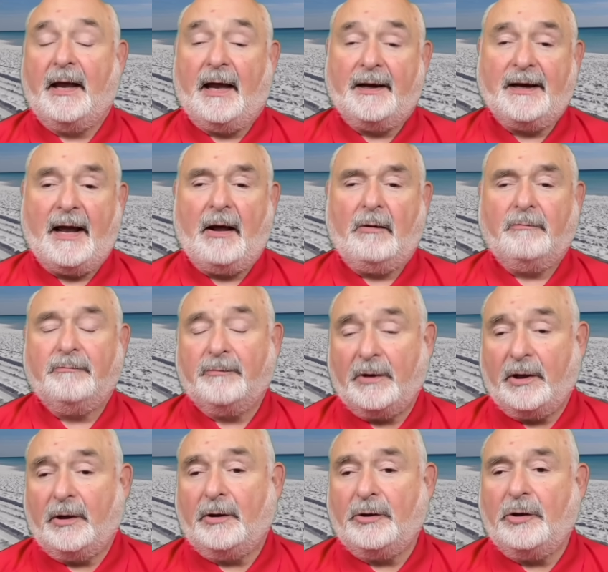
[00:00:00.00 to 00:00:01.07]
And now,
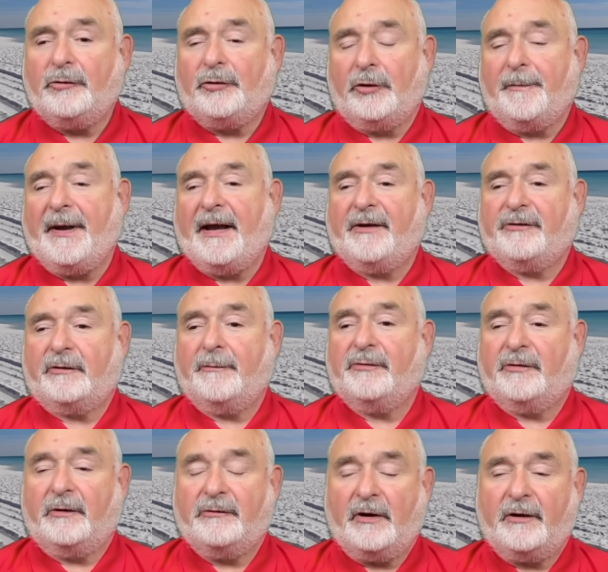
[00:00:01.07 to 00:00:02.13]
YouTube has some
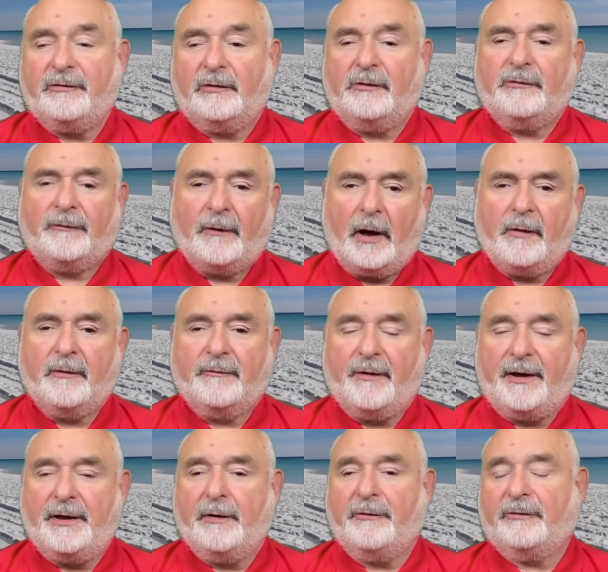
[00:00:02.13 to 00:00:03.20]
suggestions for other
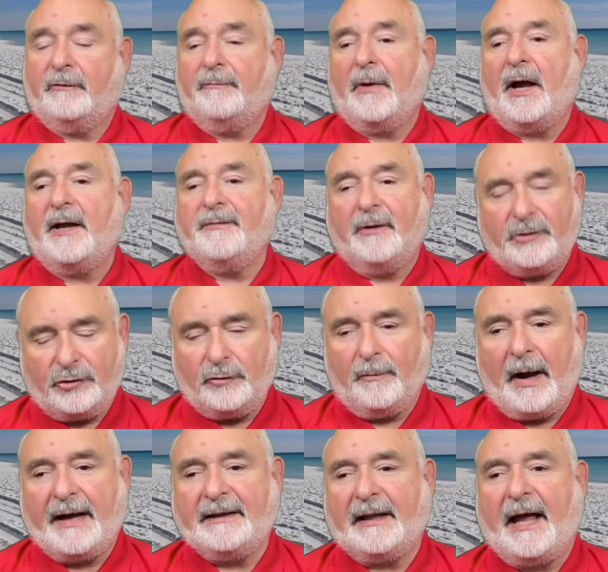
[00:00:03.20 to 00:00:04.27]
videos of mine that you
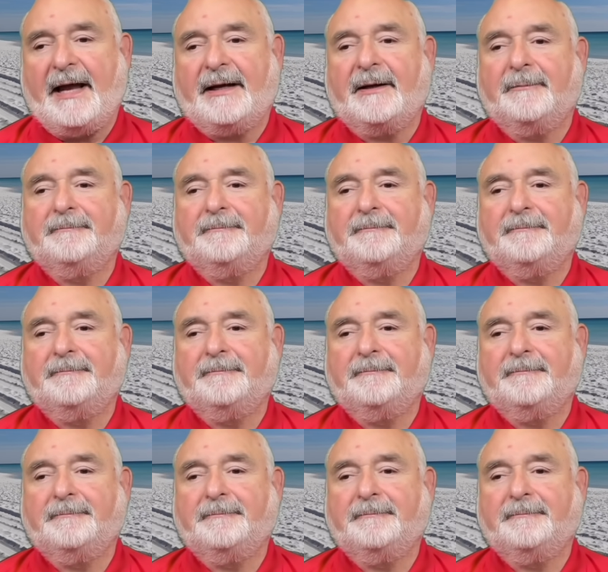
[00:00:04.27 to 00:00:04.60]
might like.